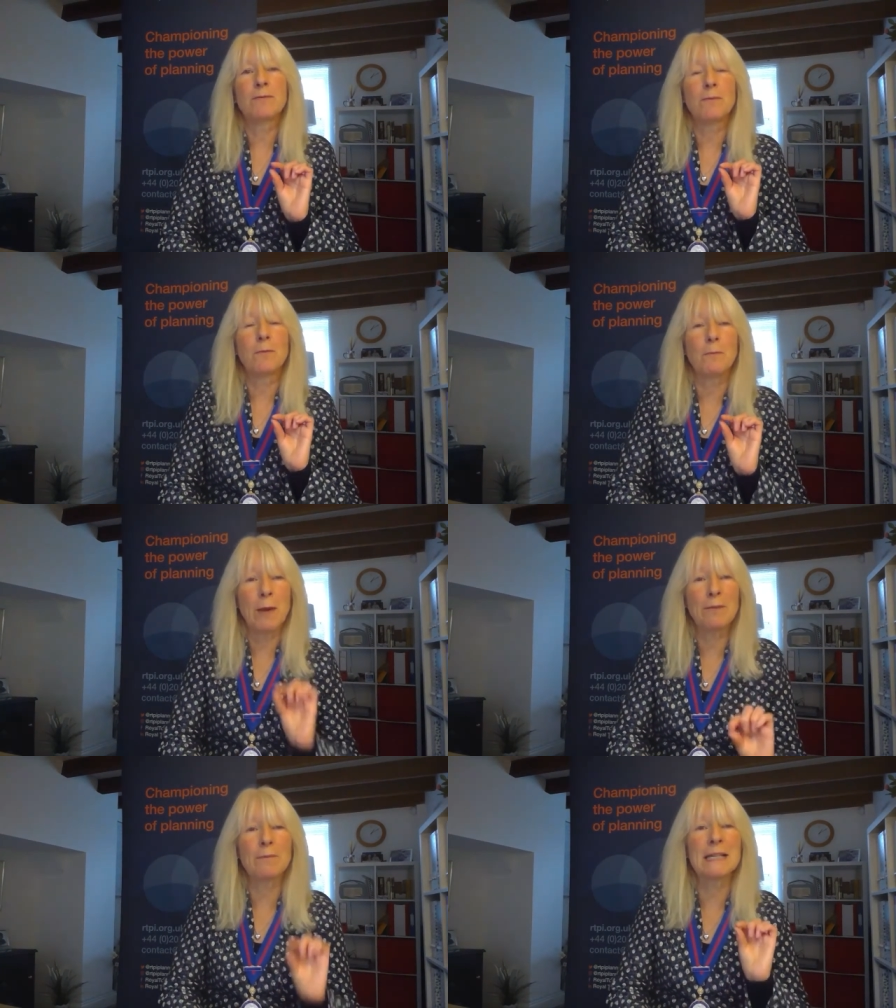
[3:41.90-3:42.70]
we
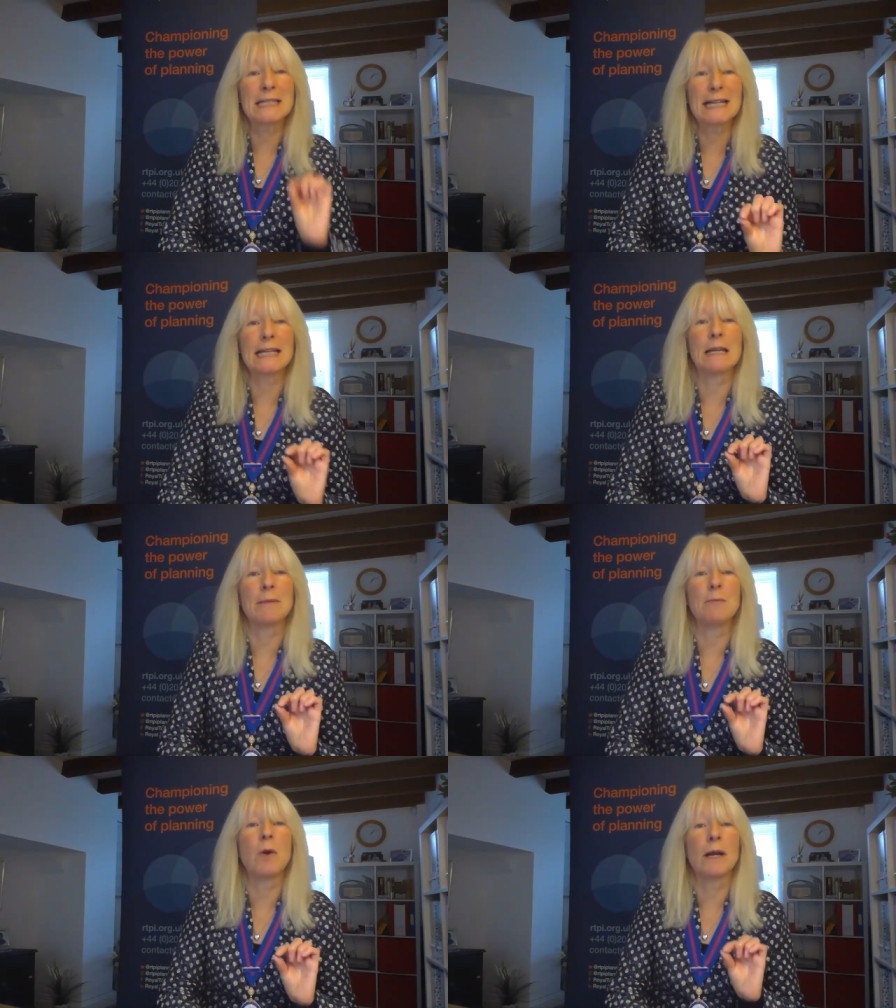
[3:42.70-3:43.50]
have particularly
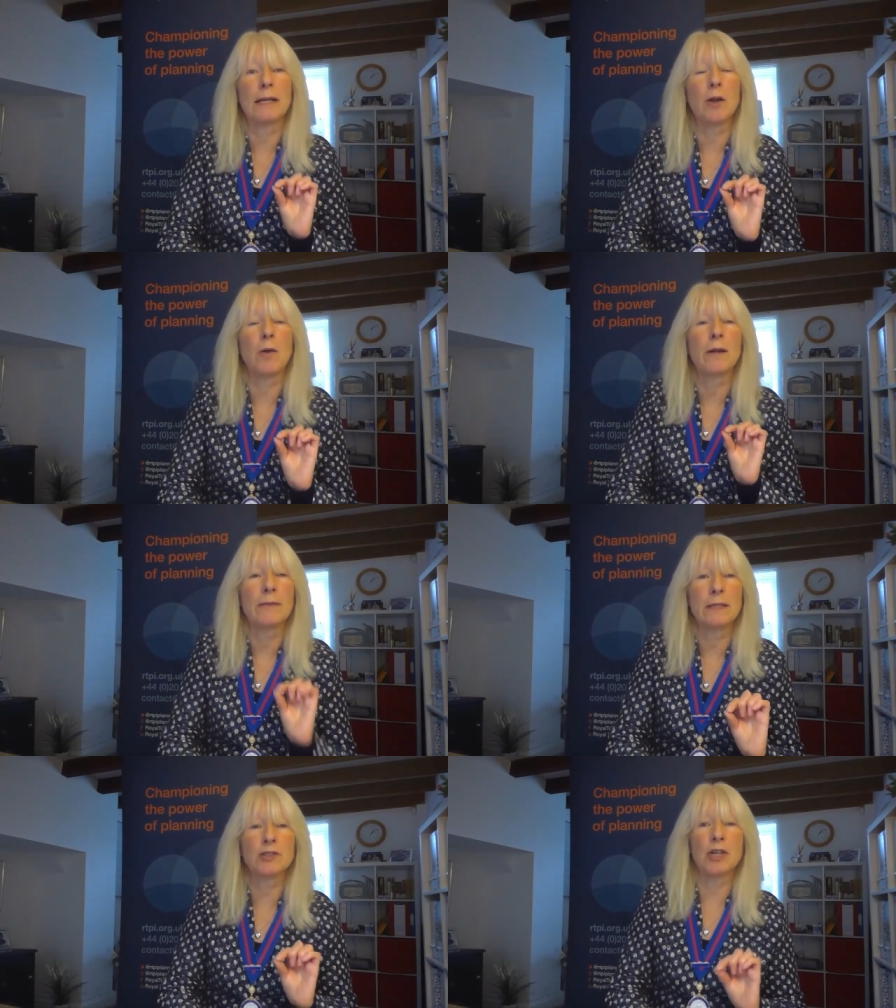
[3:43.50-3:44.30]
been working on
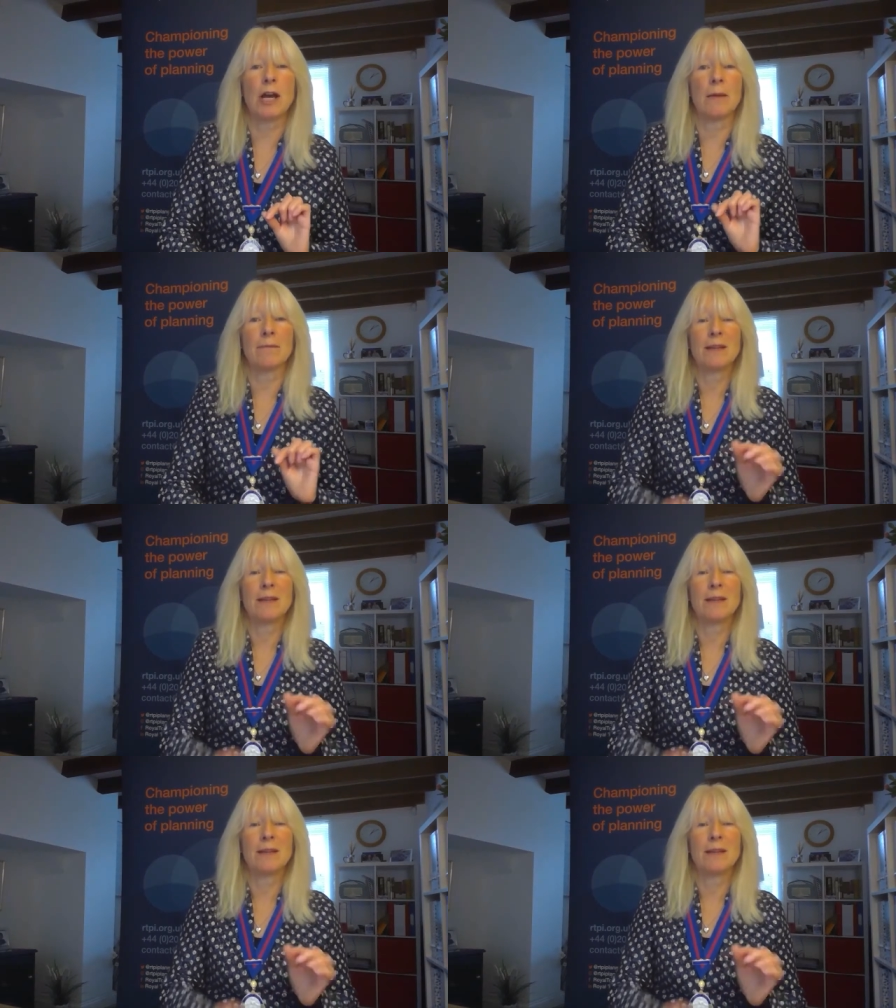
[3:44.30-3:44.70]
this year.